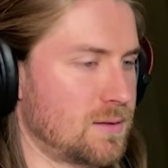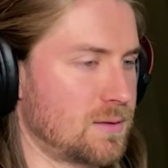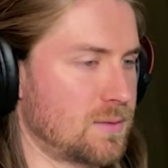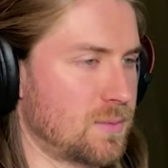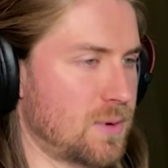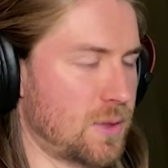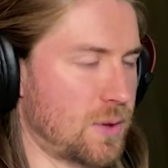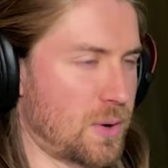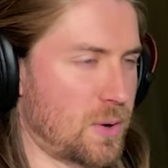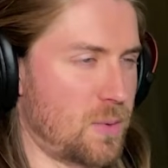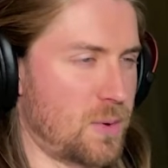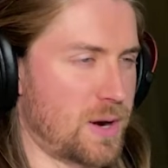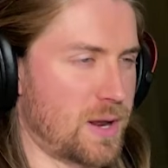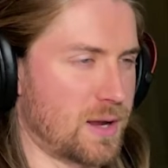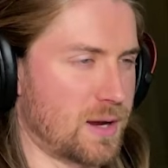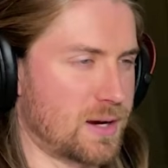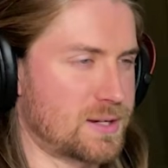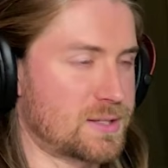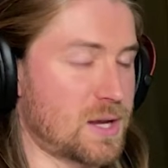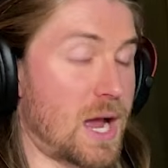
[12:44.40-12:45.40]
Whether I want to...
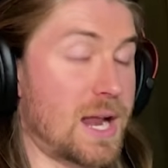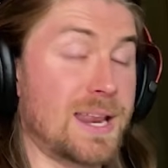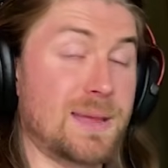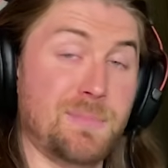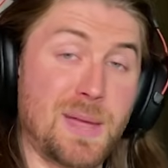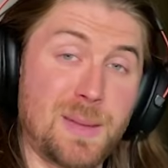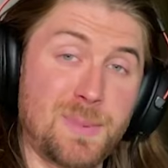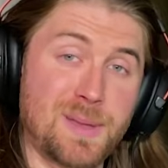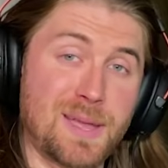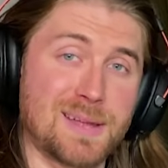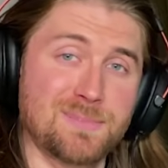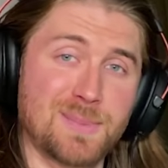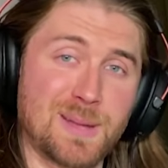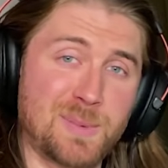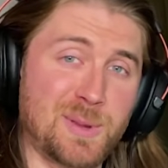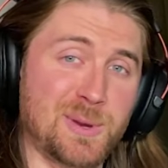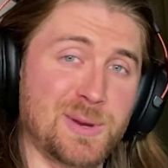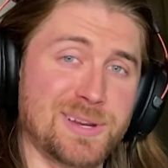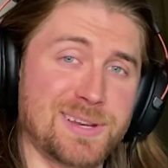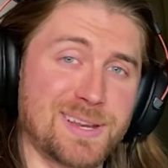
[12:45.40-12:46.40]
Because maybe
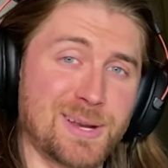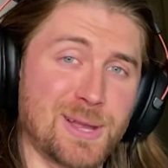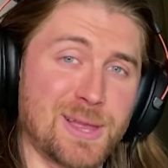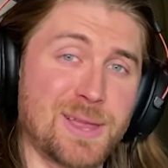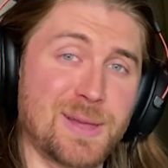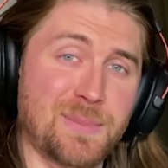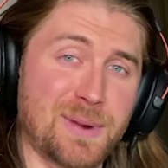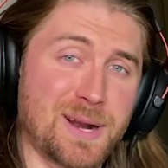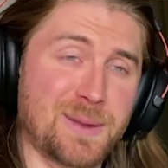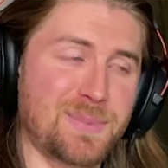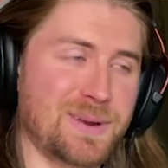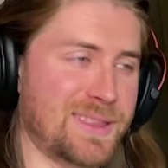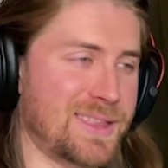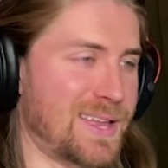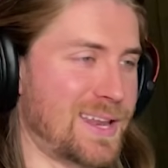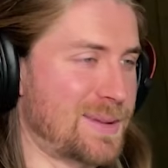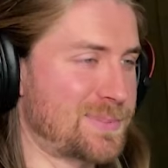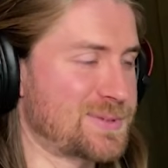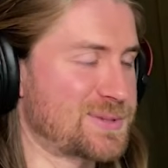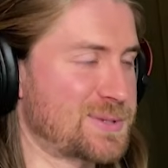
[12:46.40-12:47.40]
you didn't hear... That might have been in
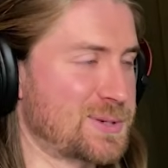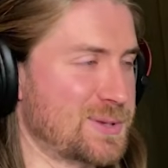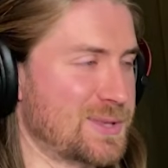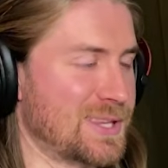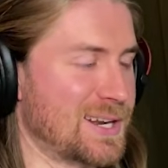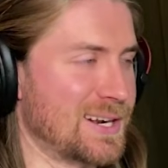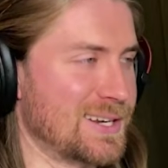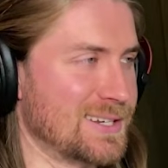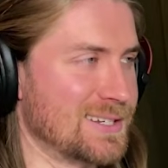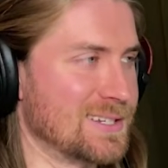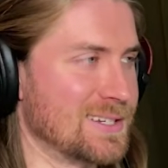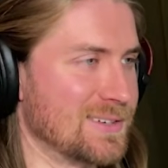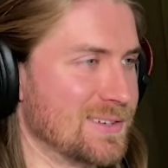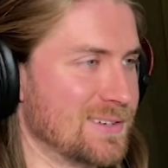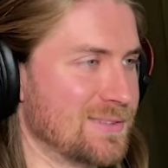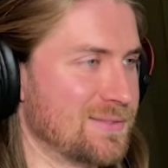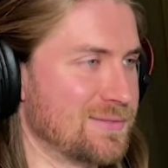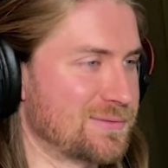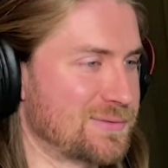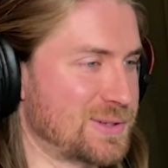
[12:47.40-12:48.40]
that episode that I didn't
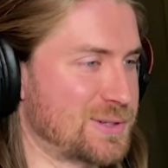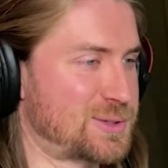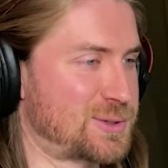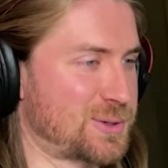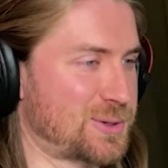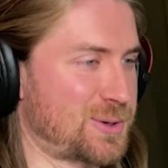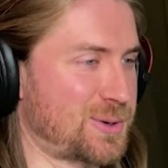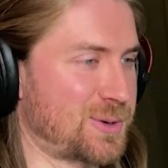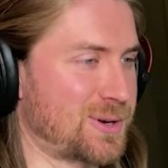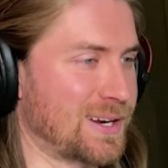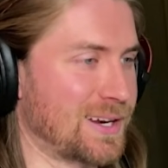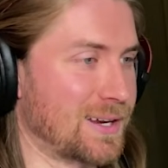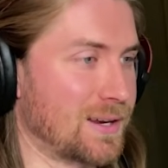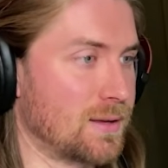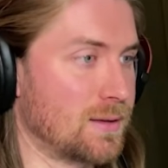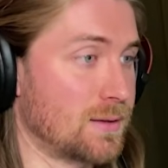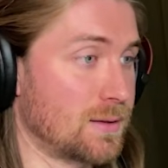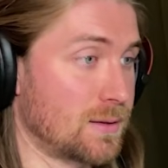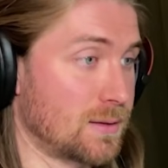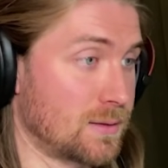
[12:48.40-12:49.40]
finish recording.
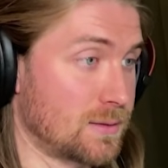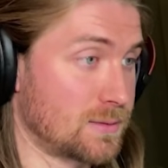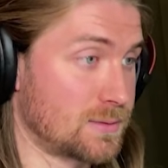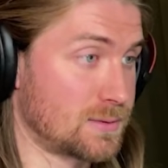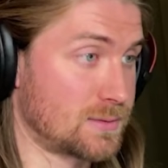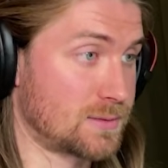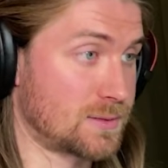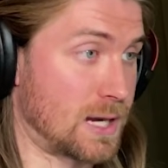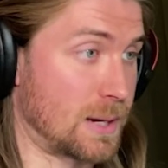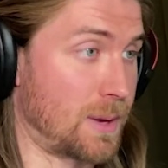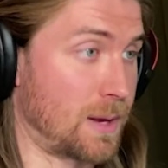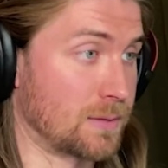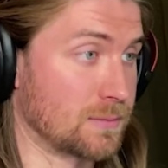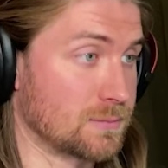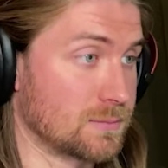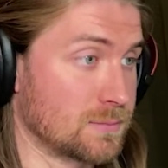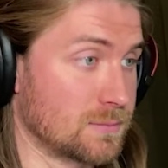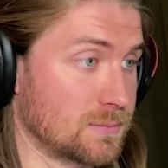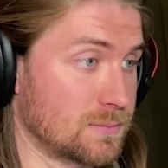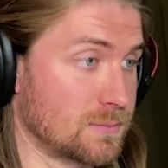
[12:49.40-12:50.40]
Timeout.
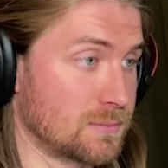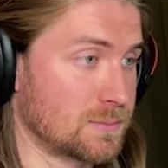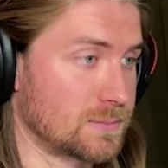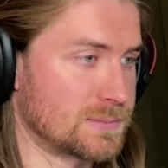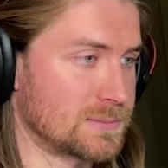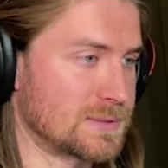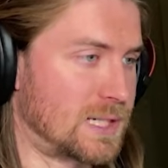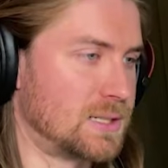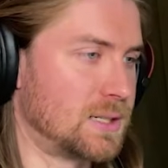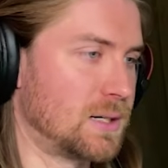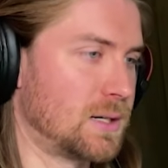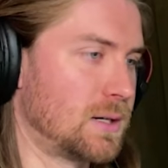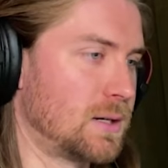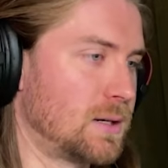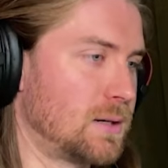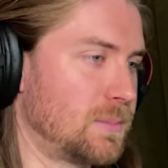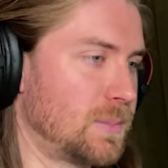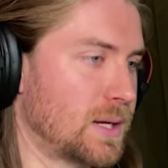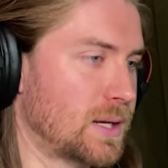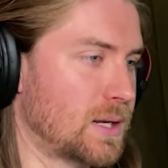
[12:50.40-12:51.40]

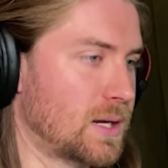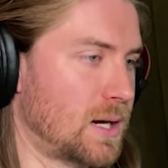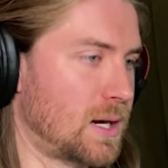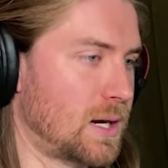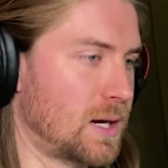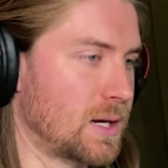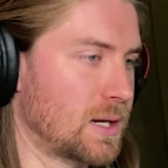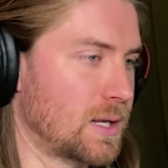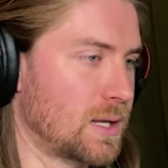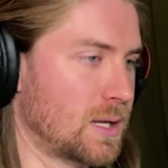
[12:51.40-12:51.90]
Oh my god.